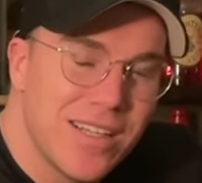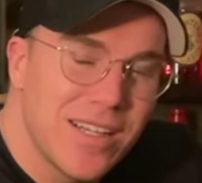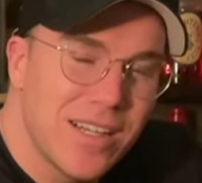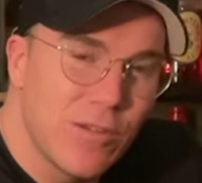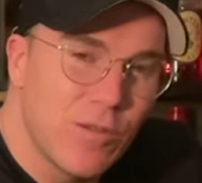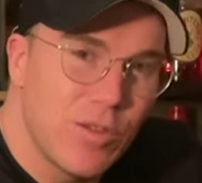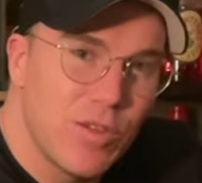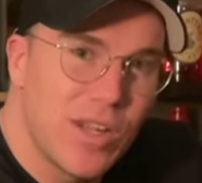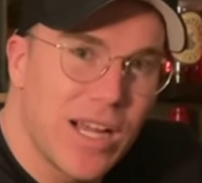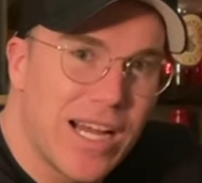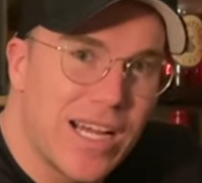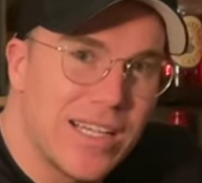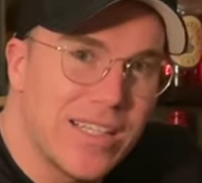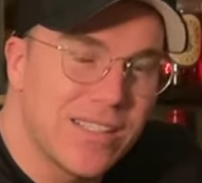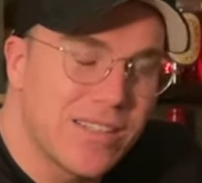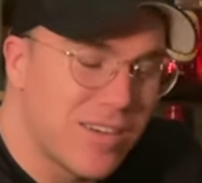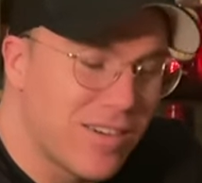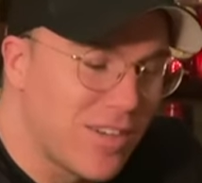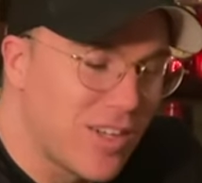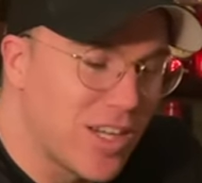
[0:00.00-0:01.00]
If you
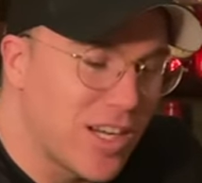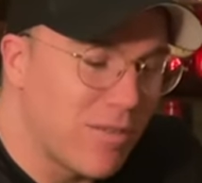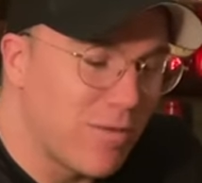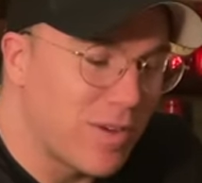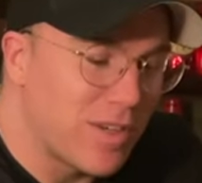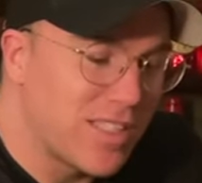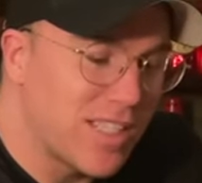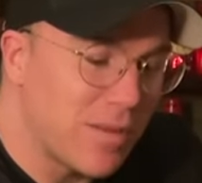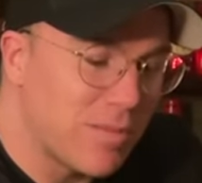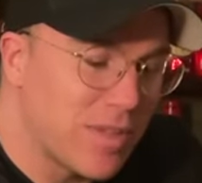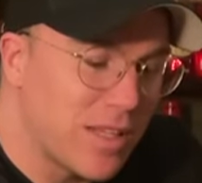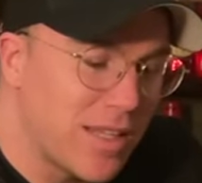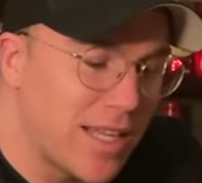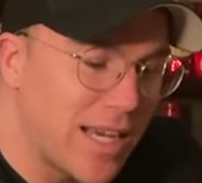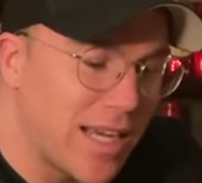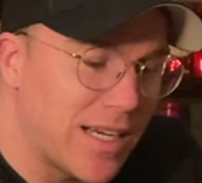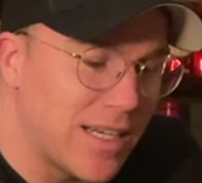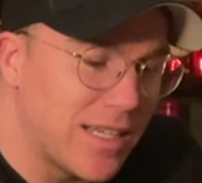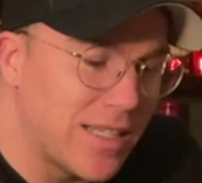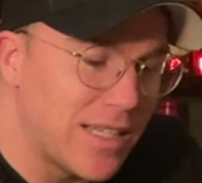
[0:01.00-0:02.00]
guys are looking for something
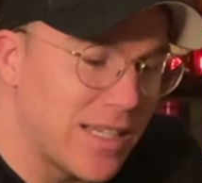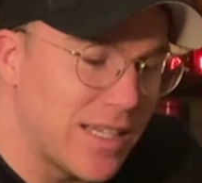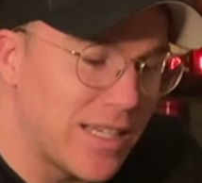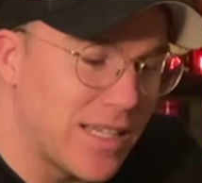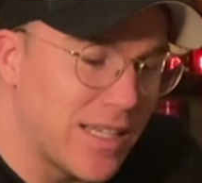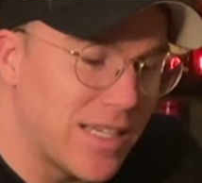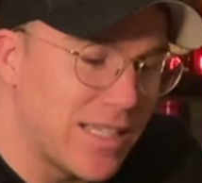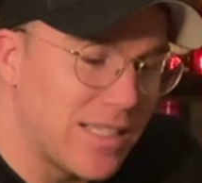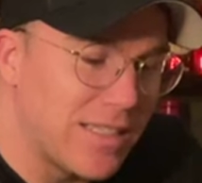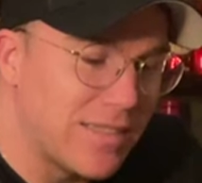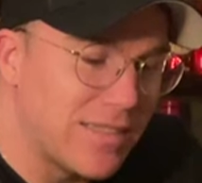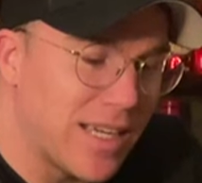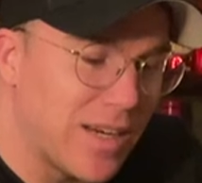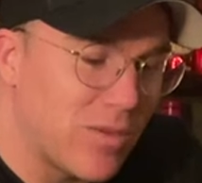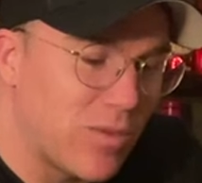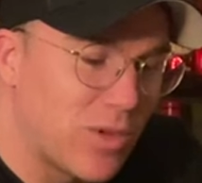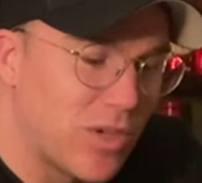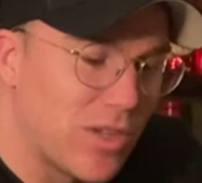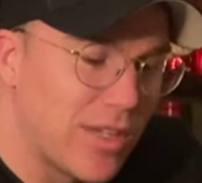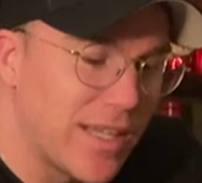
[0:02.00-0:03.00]
that
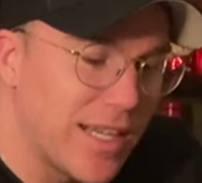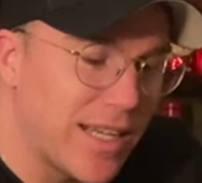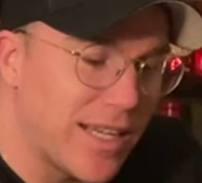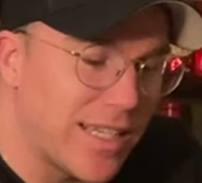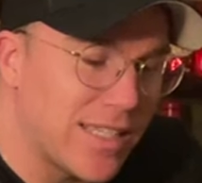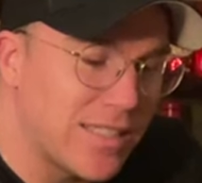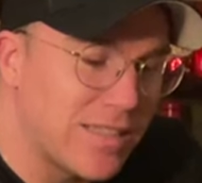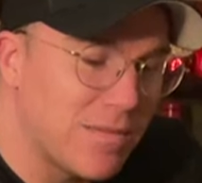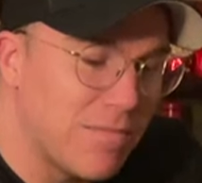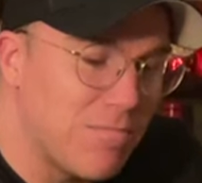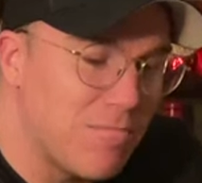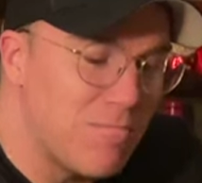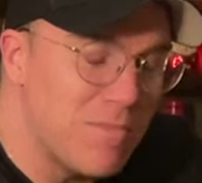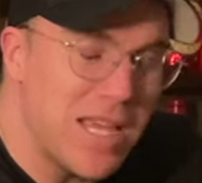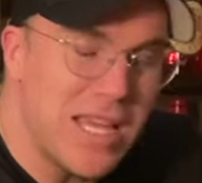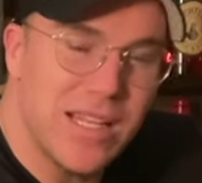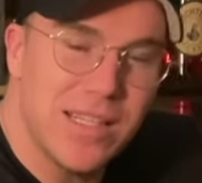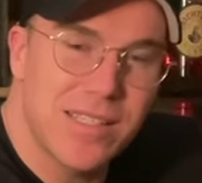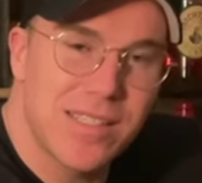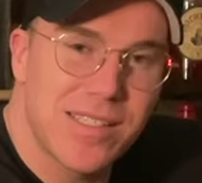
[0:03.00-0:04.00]
that really, I guess,
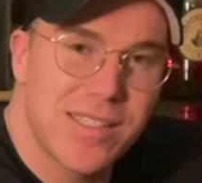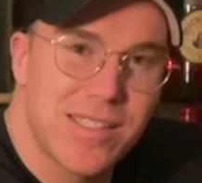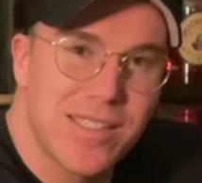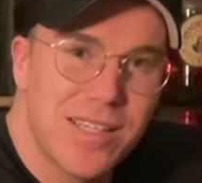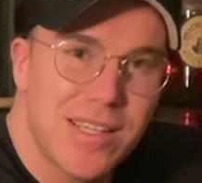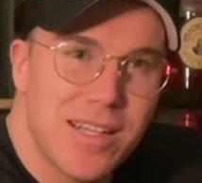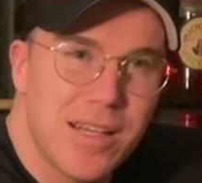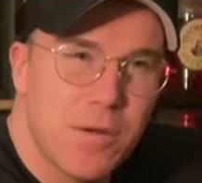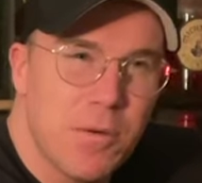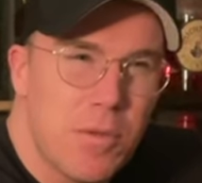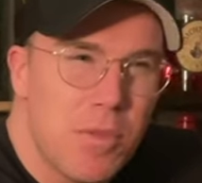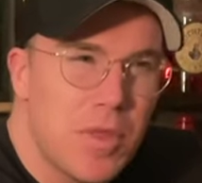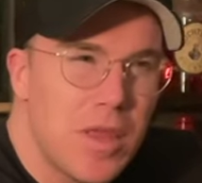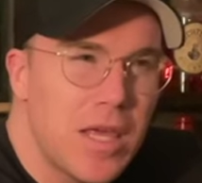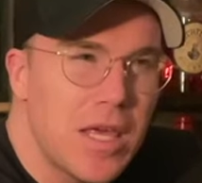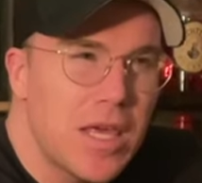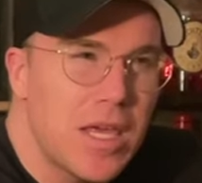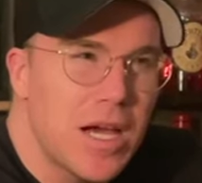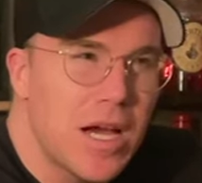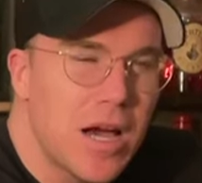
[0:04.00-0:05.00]
meets
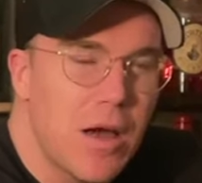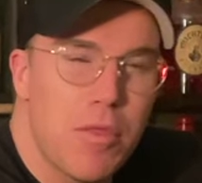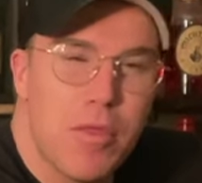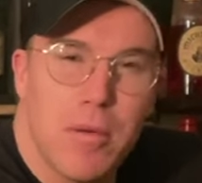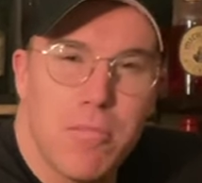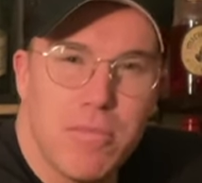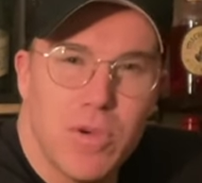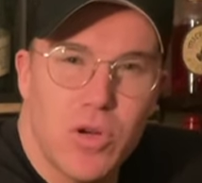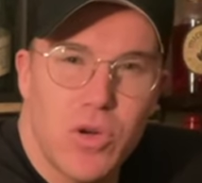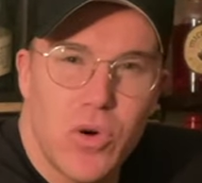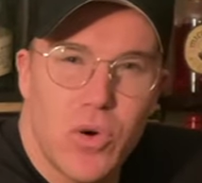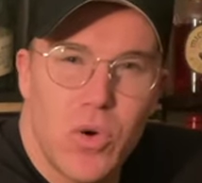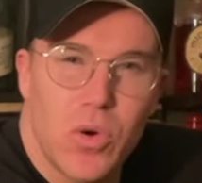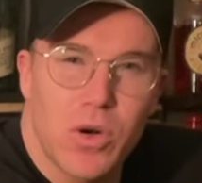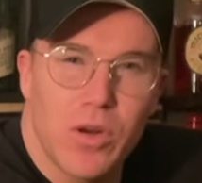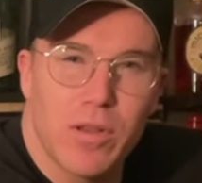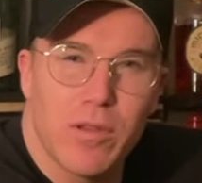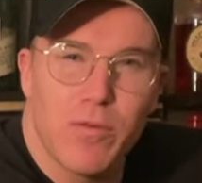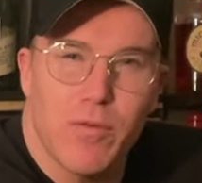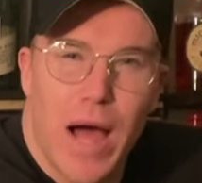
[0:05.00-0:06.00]
the mood
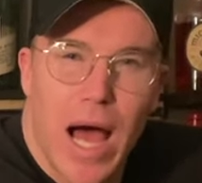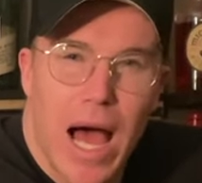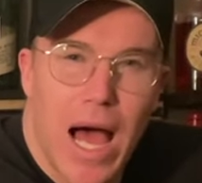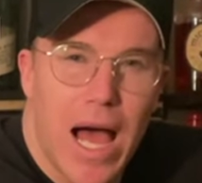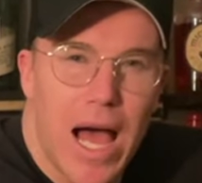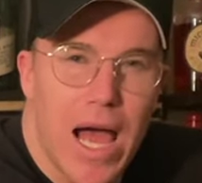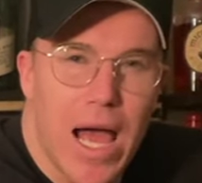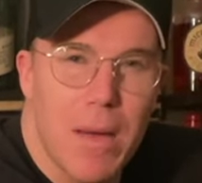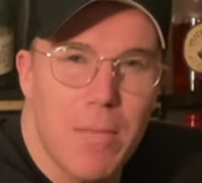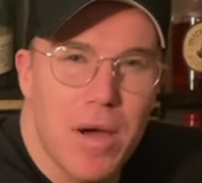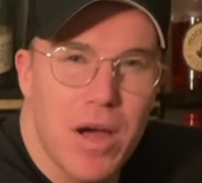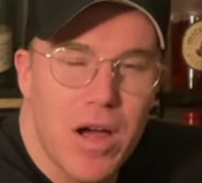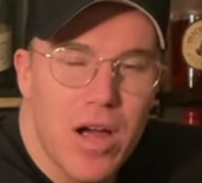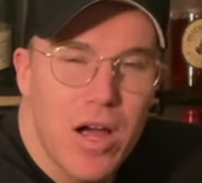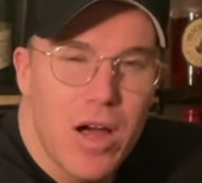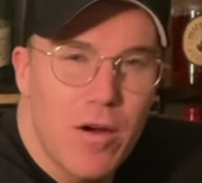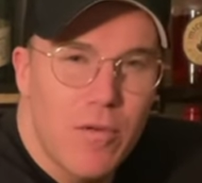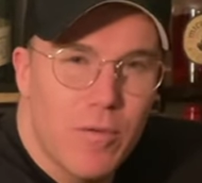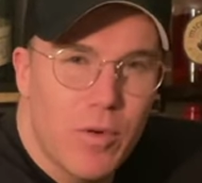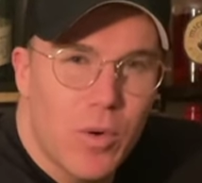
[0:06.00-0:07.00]
or the vibe
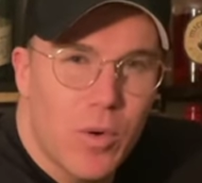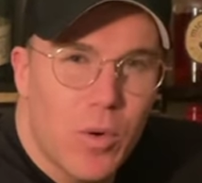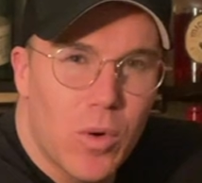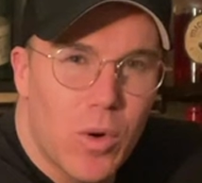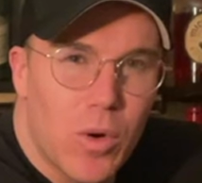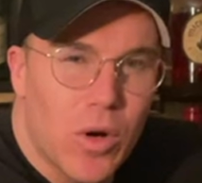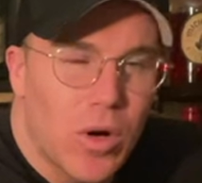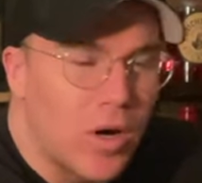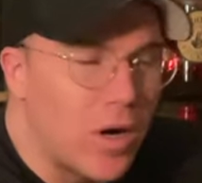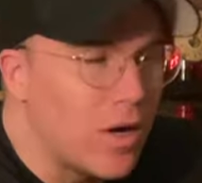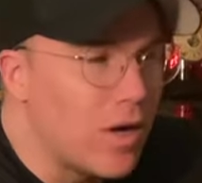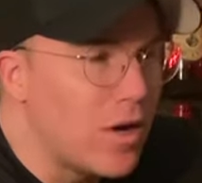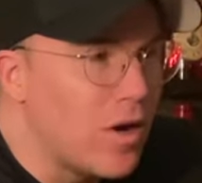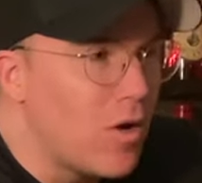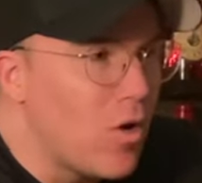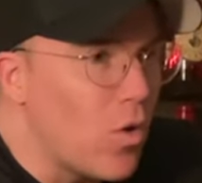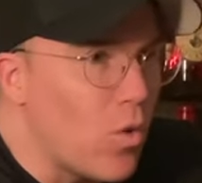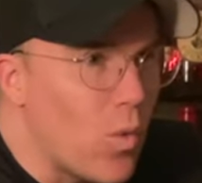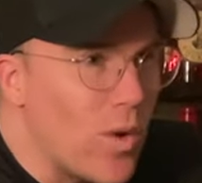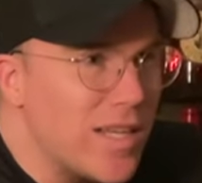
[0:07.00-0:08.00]
for
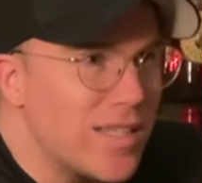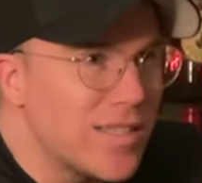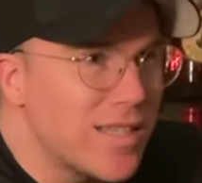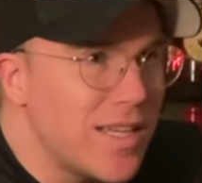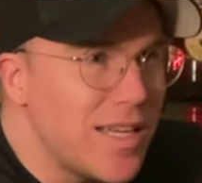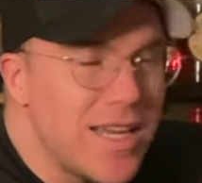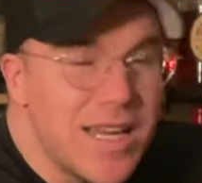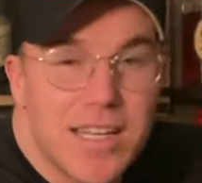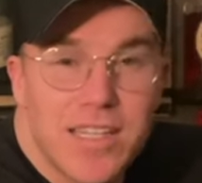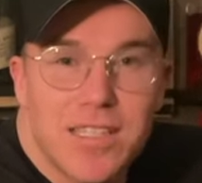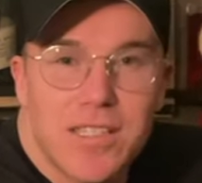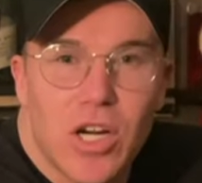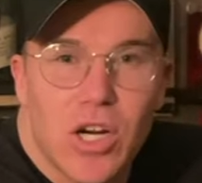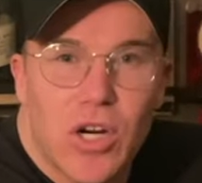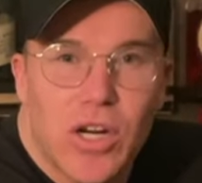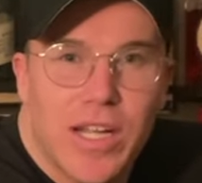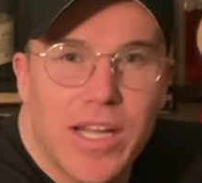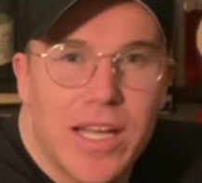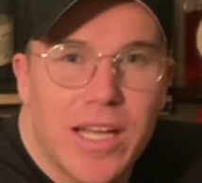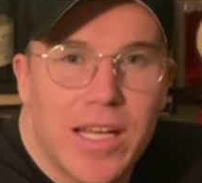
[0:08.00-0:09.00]
whiskey and
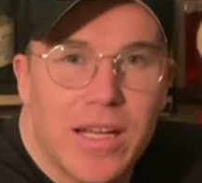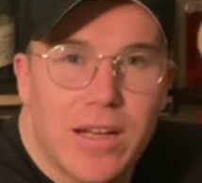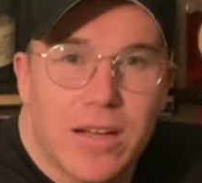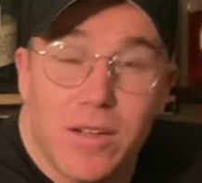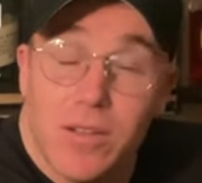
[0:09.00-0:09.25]
turkey.